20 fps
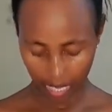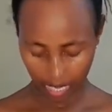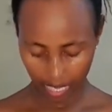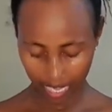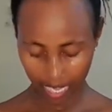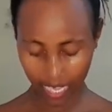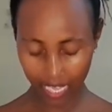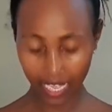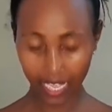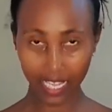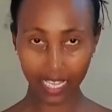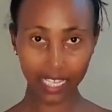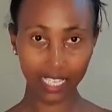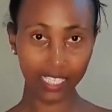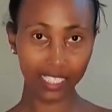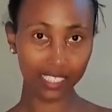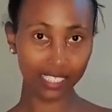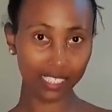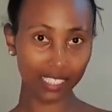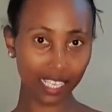
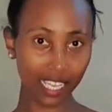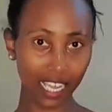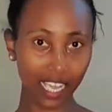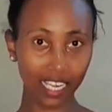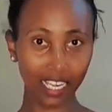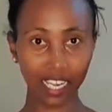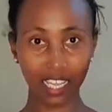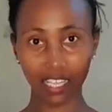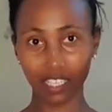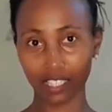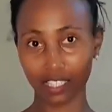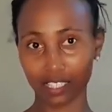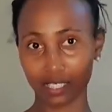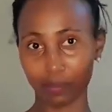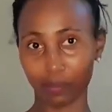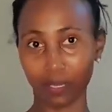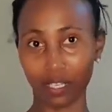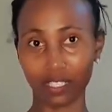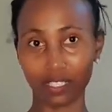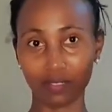And I like this
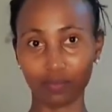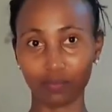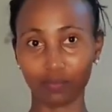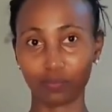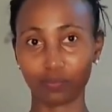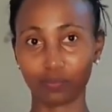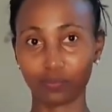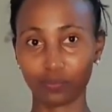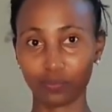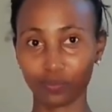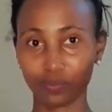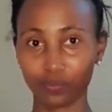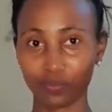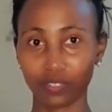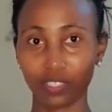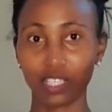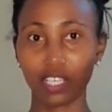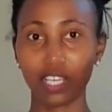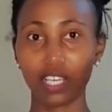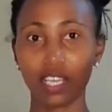part.
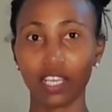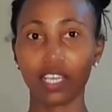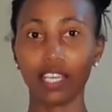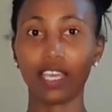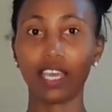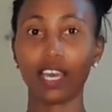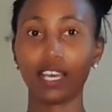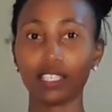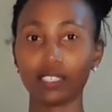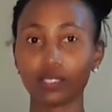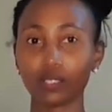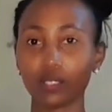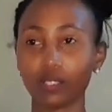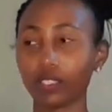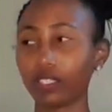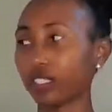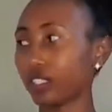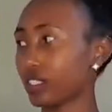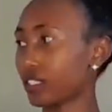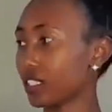Yeah, so
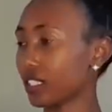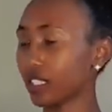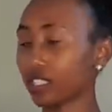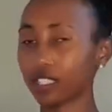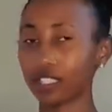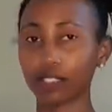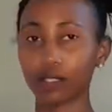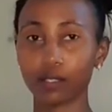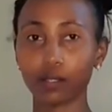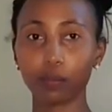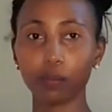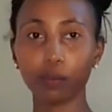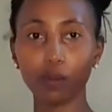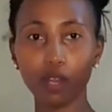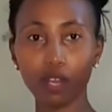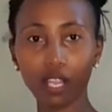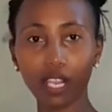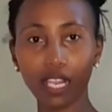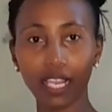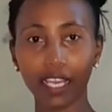this is more
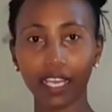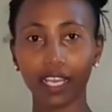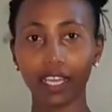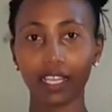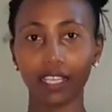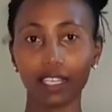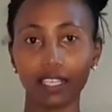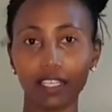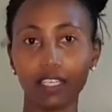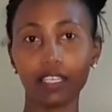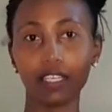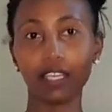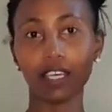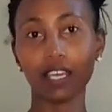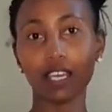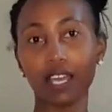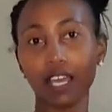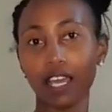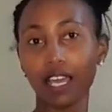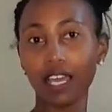like an
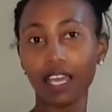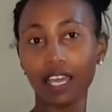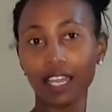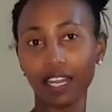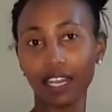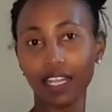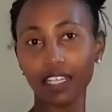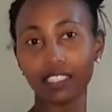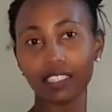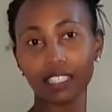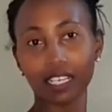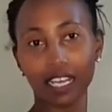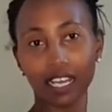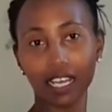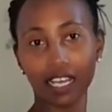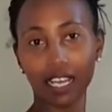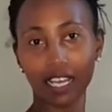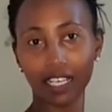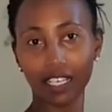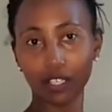errand
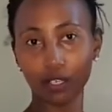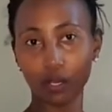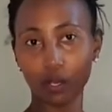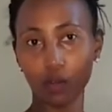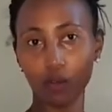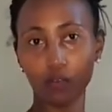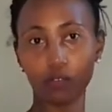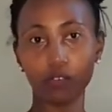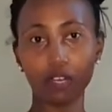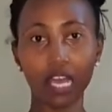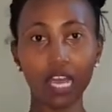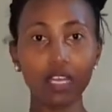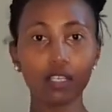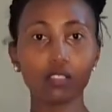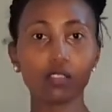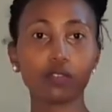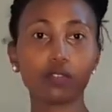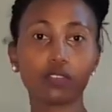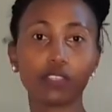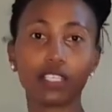kind of
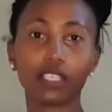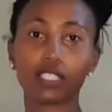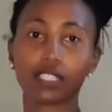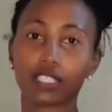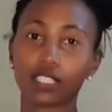outfit.